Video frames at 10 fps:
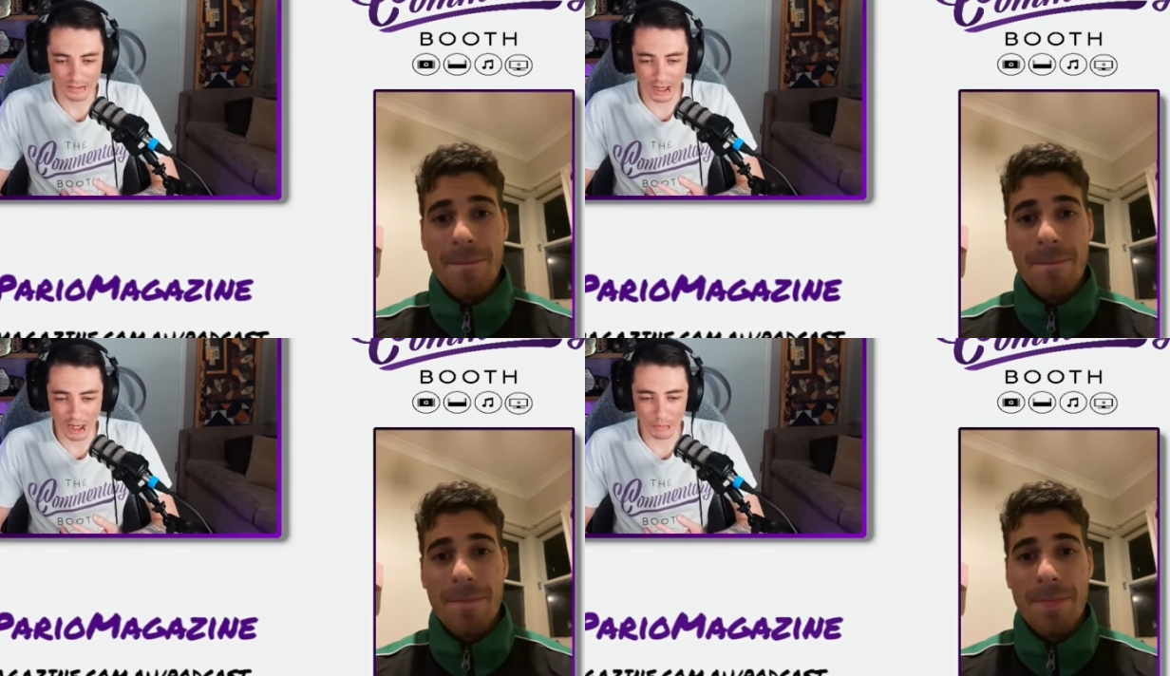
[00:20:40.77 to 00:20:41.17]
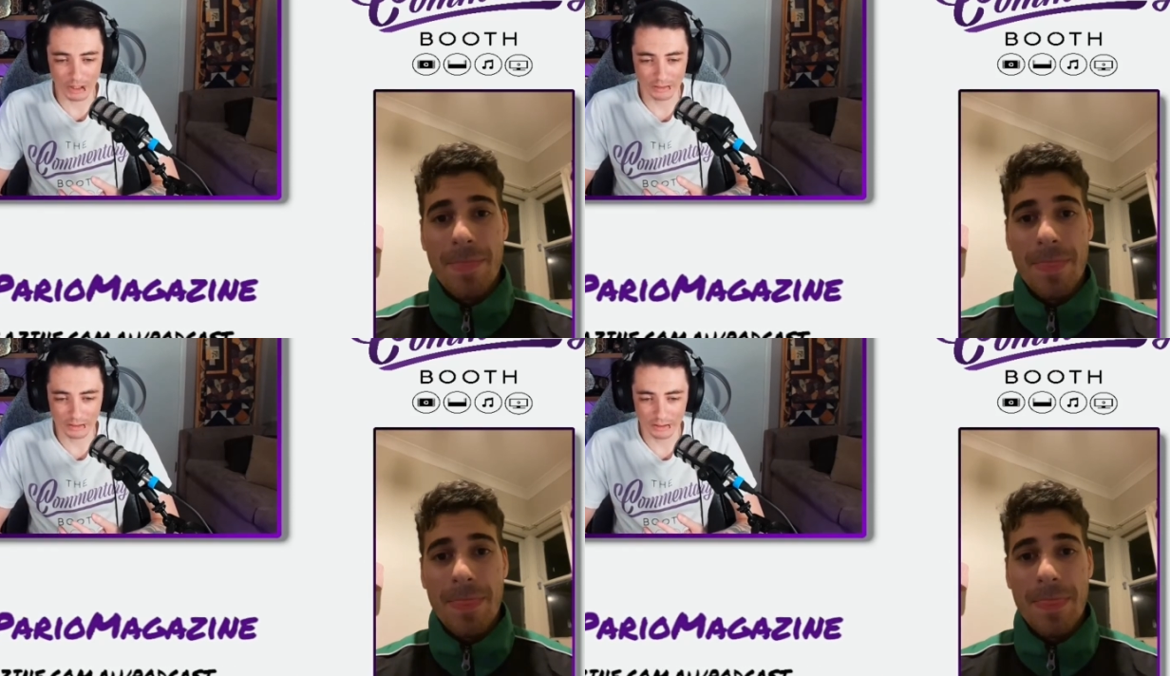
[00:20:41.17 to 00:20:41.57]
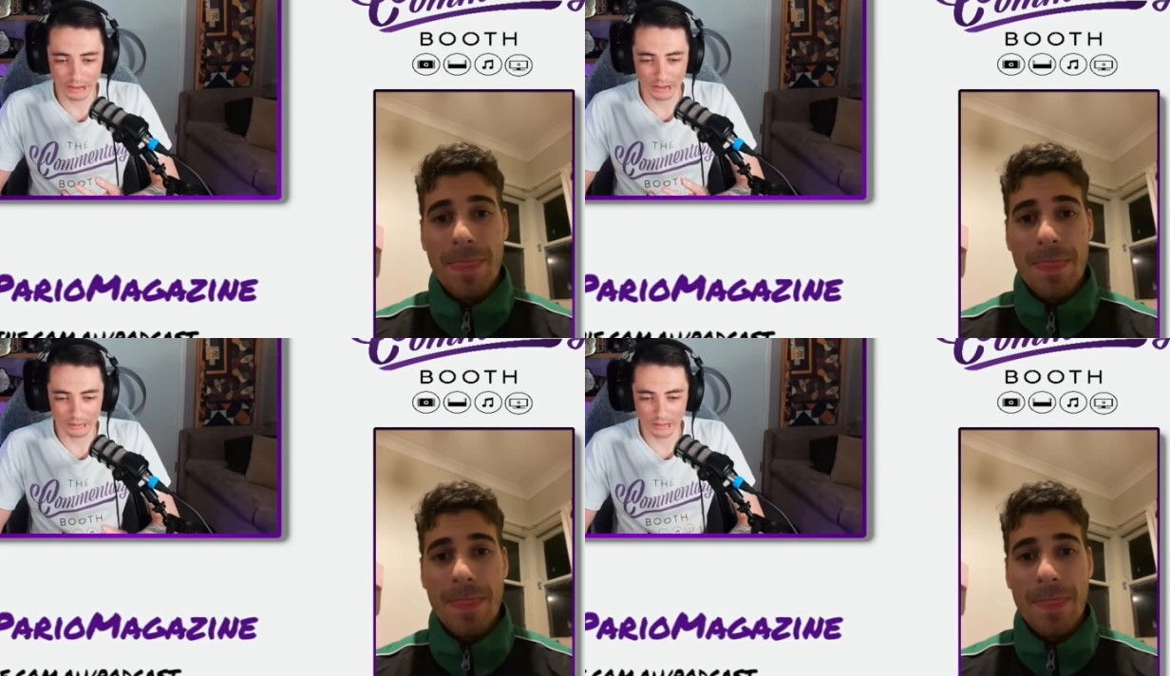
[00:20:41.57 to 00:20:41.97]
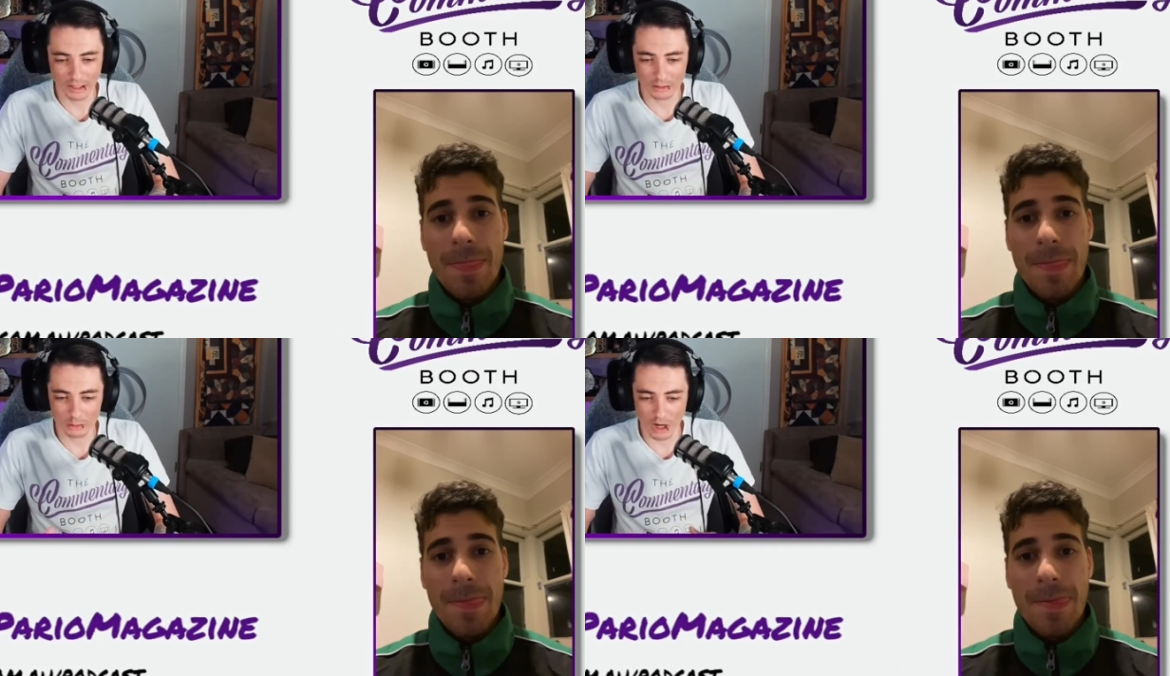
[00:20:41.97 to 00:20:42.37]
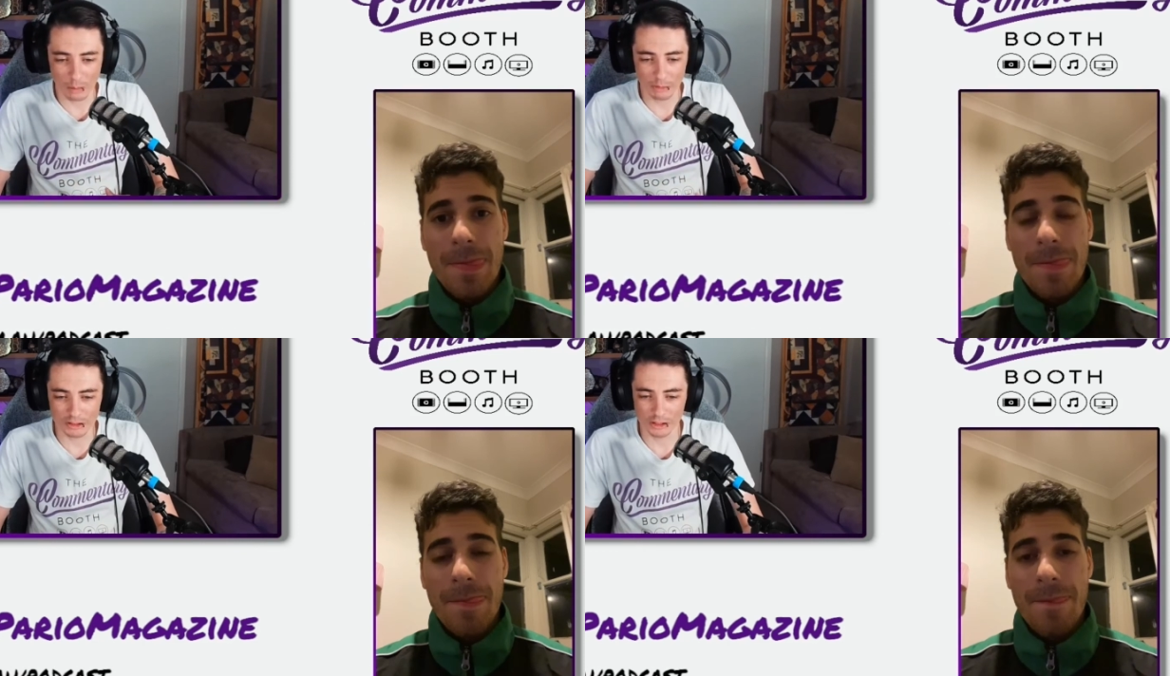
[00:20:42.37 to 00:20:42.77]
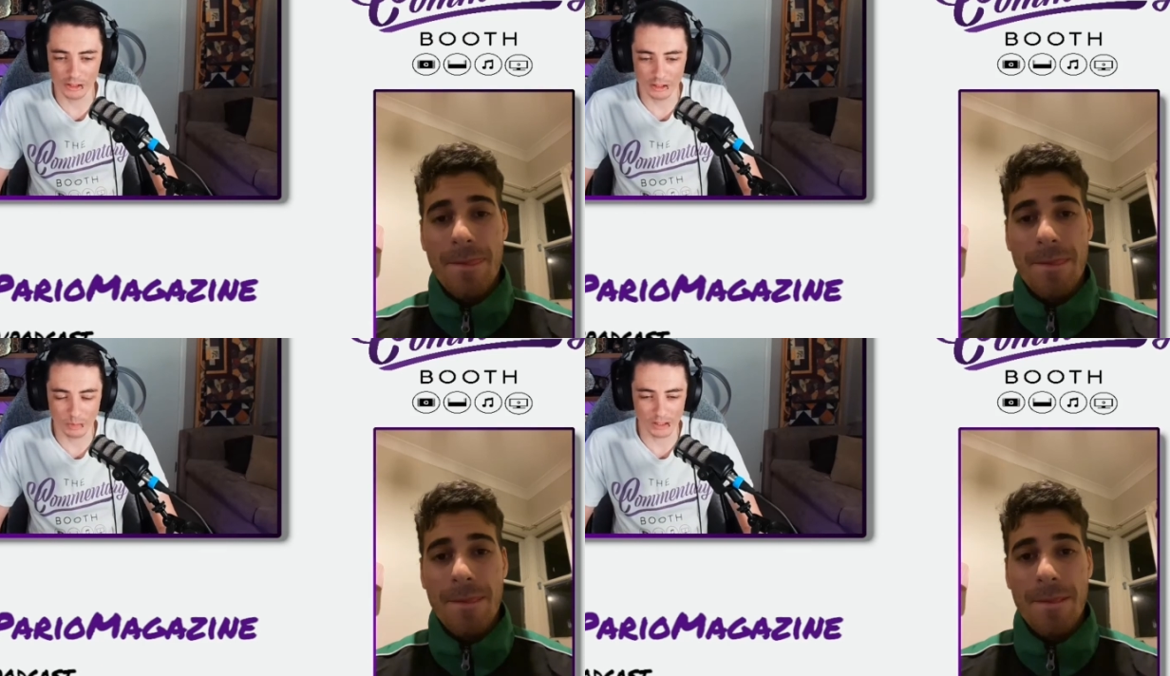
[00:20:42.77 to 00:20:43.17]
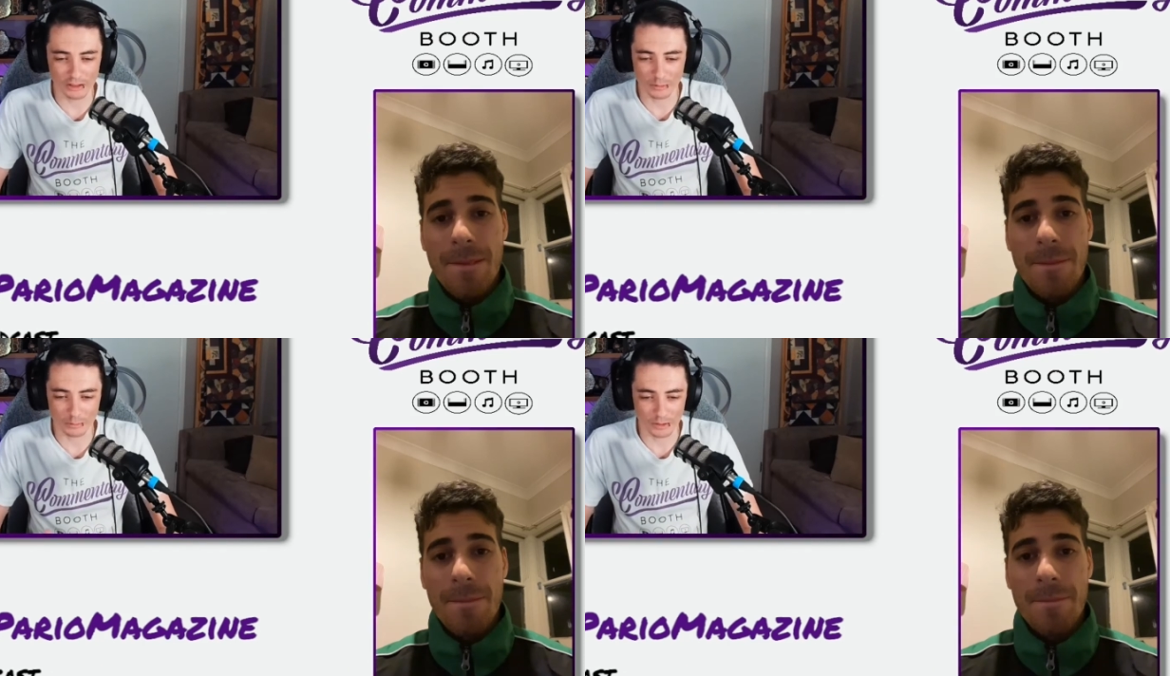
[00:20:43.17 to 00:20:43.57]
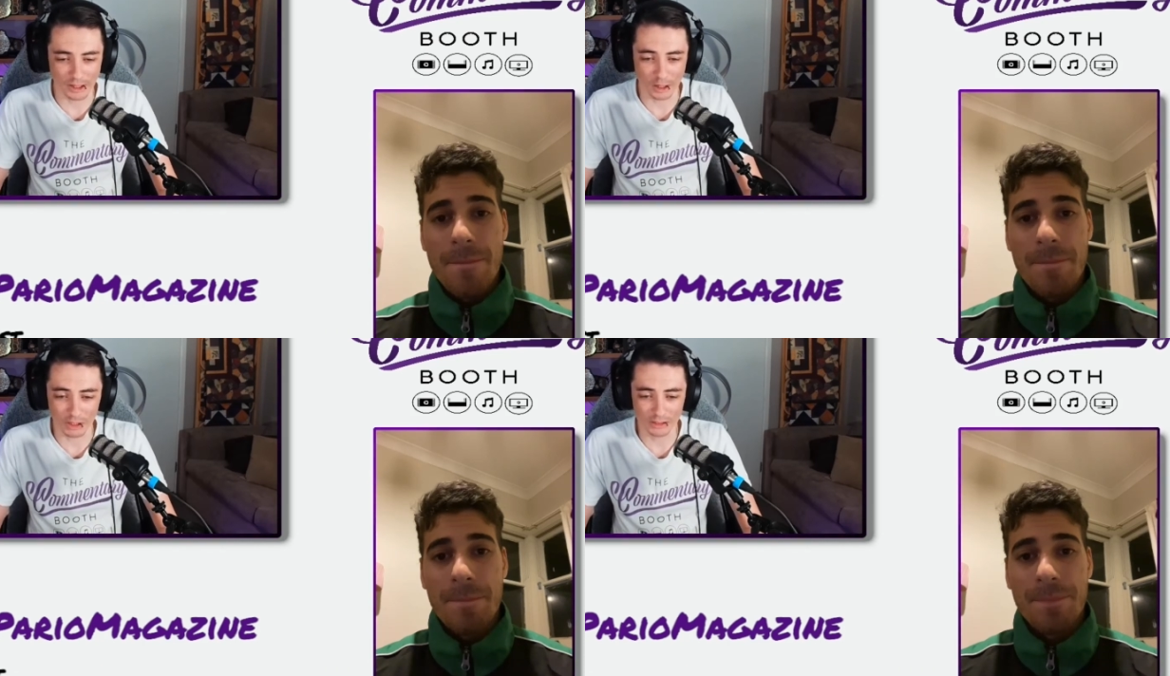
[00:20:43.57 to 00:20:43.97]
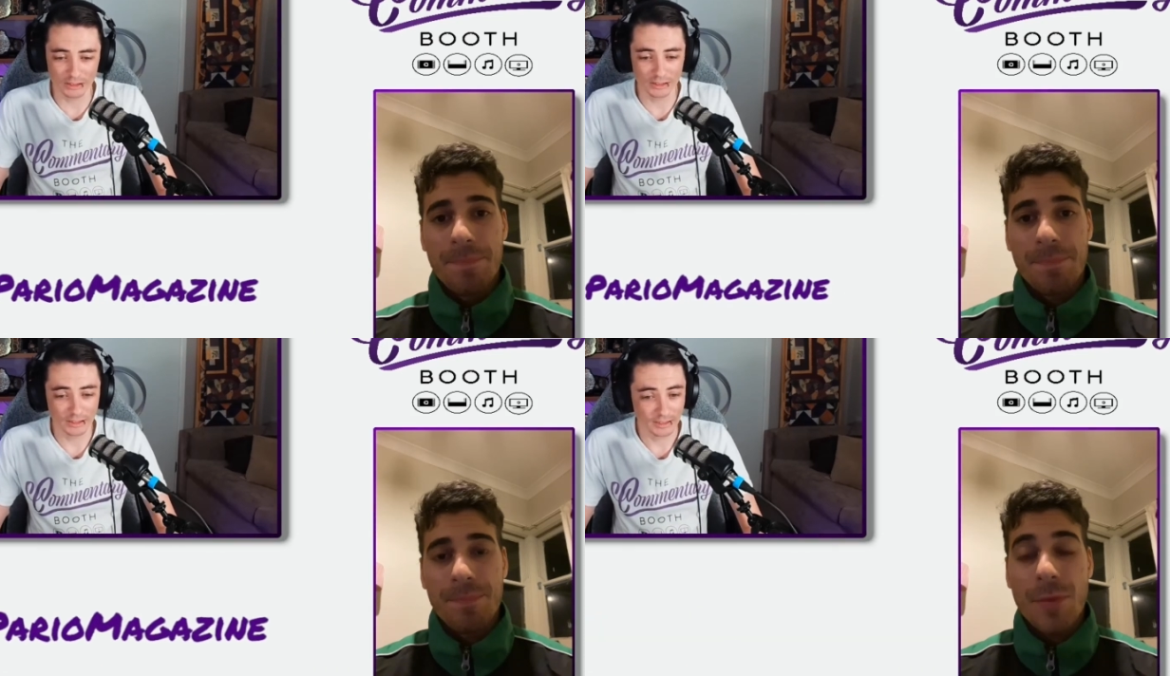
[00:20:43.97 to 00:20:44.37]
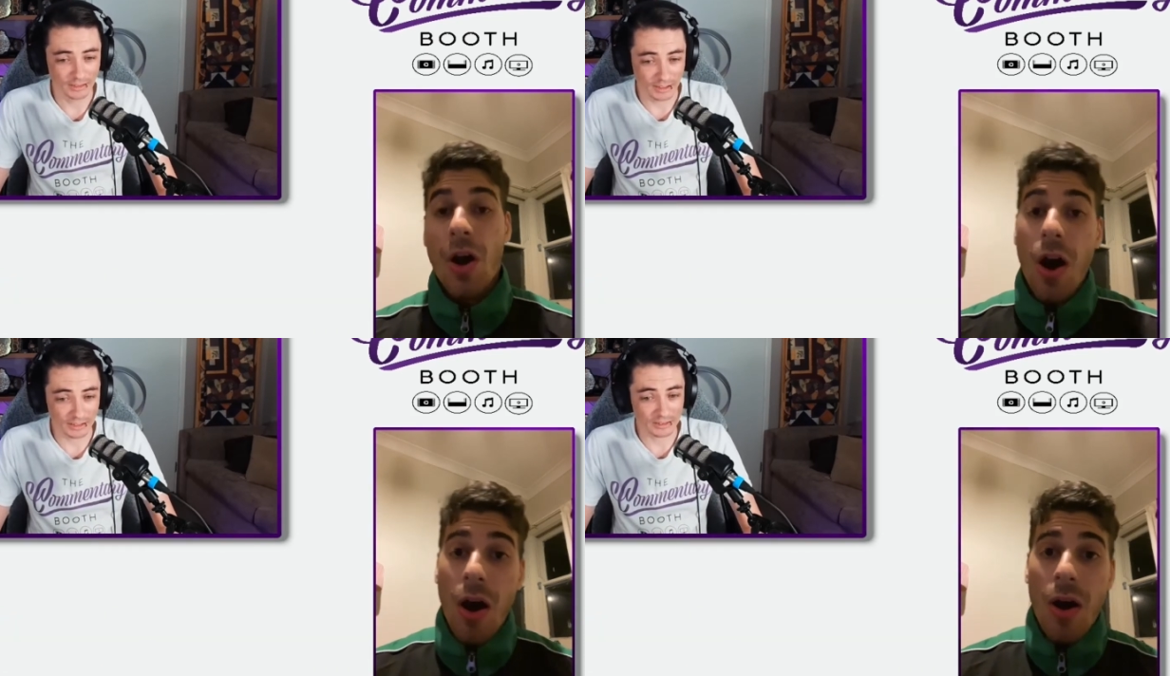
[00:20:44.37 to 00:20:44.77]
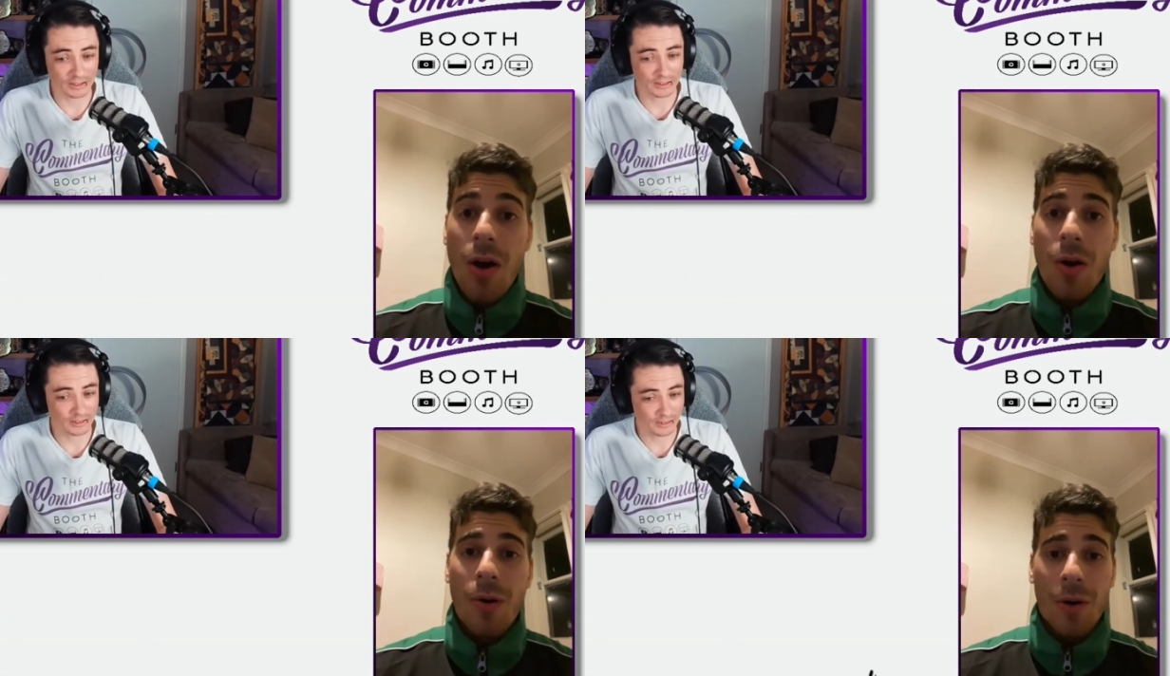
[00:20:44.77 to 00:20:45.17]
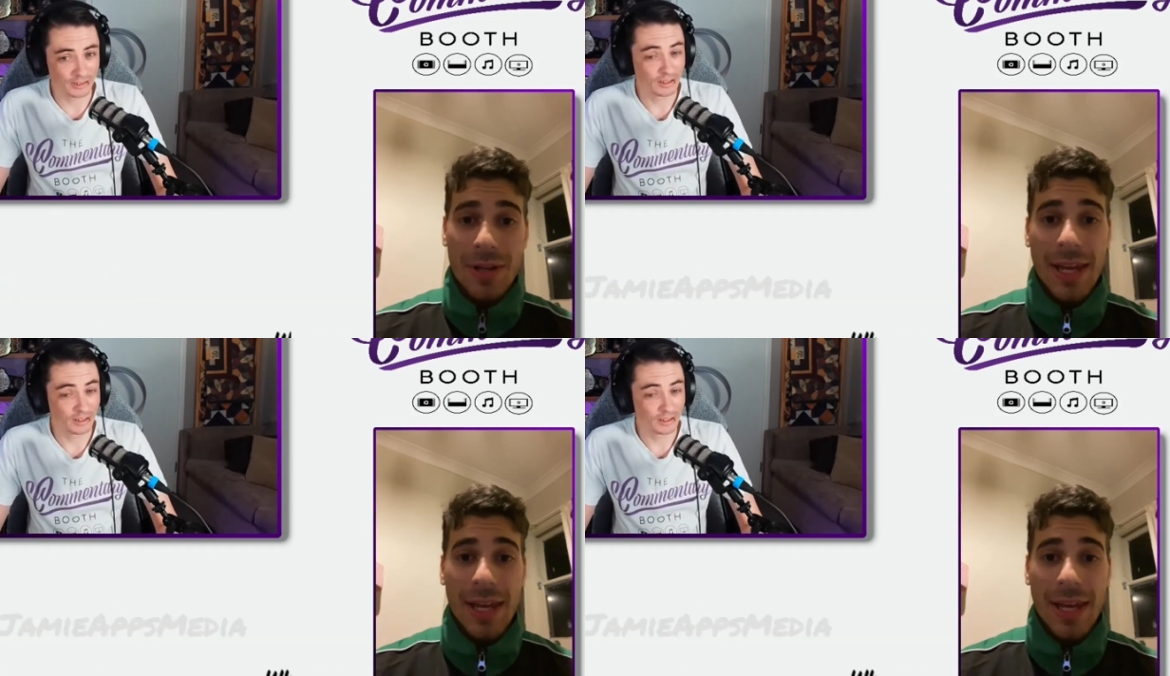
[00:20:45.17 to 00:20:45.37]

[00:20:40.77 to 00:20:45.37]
Speaker 1: Dahmer, the like drama series about Jeffrey Dahmer. That's oh.